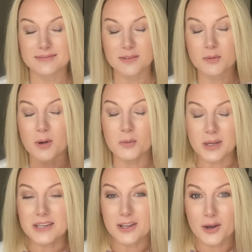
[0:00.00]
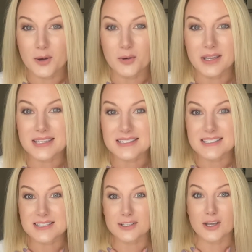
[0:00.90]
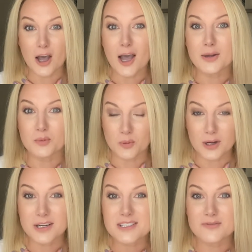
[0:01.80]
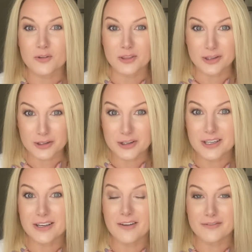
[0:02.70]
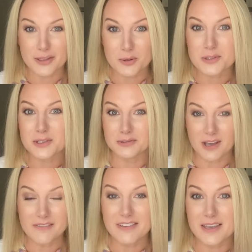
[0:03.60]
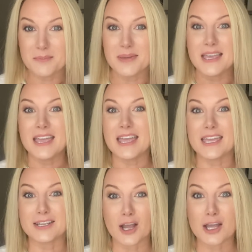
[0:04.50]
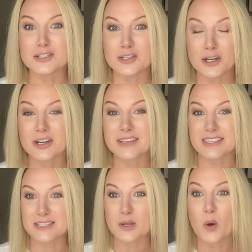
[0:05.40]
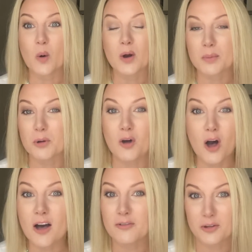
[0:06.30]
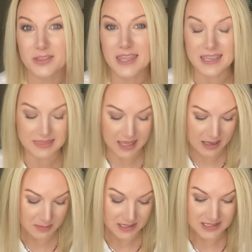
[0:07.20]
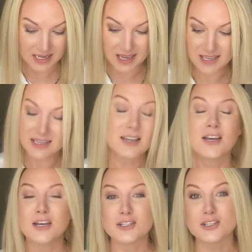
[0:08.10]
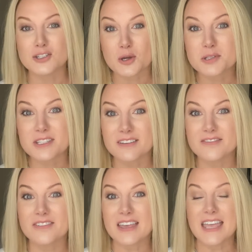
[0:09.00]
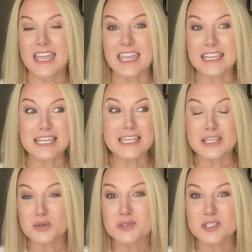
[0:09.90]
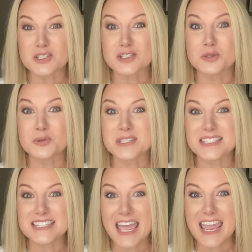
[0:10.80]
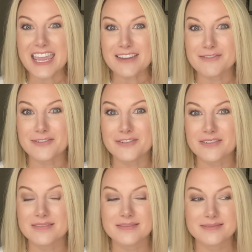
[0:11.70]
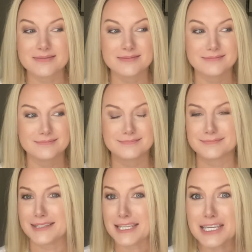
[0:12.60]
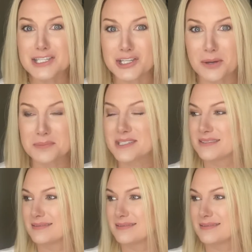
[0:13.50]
what we know is God works for the good of those who love him. And God took this horrible, awful thing that had been done to Joseph, and he used it to save Egypt,